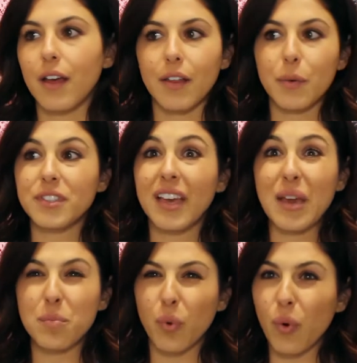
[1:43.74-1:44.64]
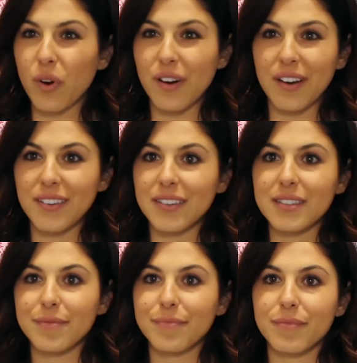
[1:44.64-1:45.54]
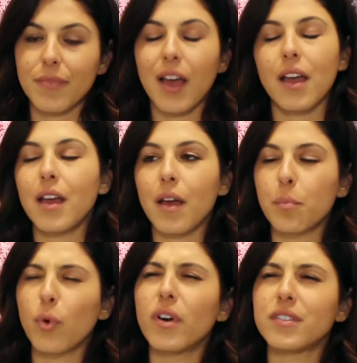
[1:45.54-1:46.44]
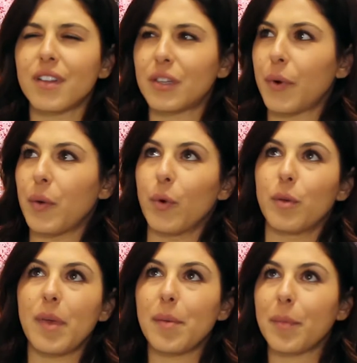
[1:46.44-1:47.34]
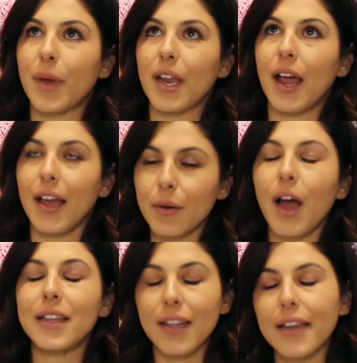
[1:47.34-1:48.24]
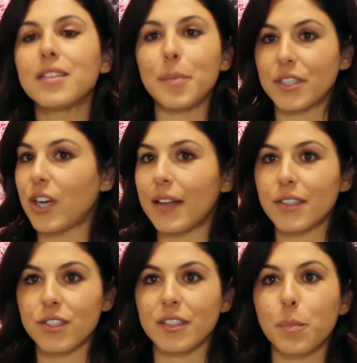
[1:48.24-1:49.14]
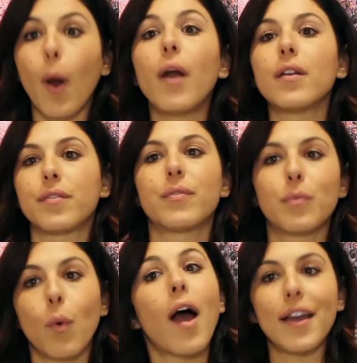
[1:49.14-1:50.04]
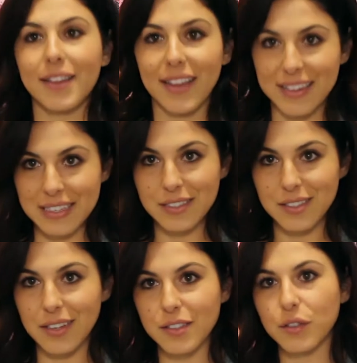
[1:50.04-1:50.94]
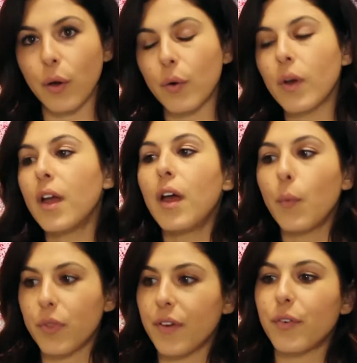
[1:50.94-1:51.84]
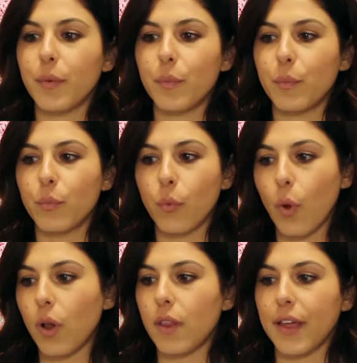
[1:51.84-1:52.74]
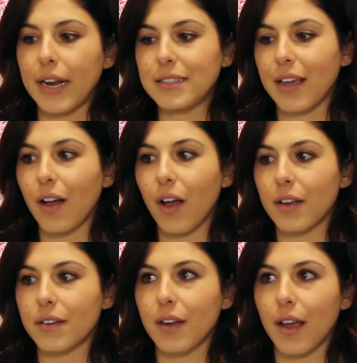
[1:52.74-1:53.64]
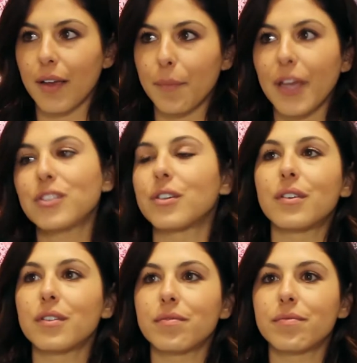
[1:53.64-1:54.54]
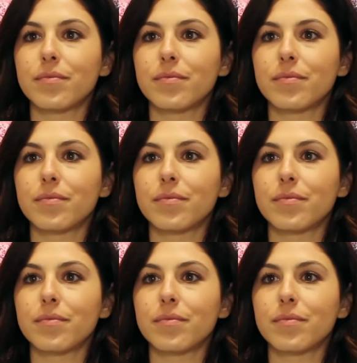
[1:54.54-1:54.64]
I get bored, and bored is not the right word maybe, but I like to be challenged. That's part of why I like this. And so with every role that I take on, I make sure